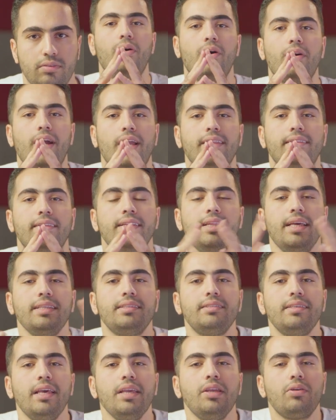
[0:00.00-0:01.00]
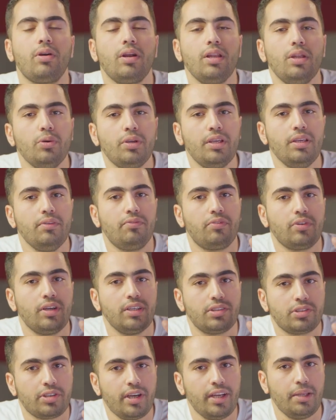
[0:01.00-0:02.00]
Alright, let's say you are looking for a
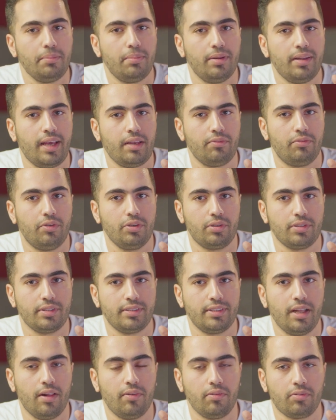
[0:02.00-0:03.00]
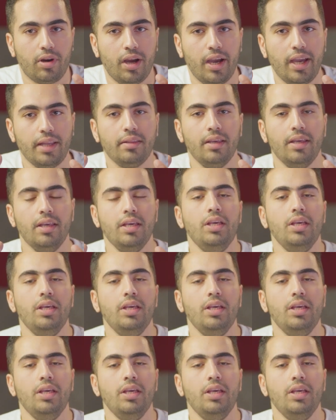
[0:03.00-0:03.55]
training plan for yourself, right?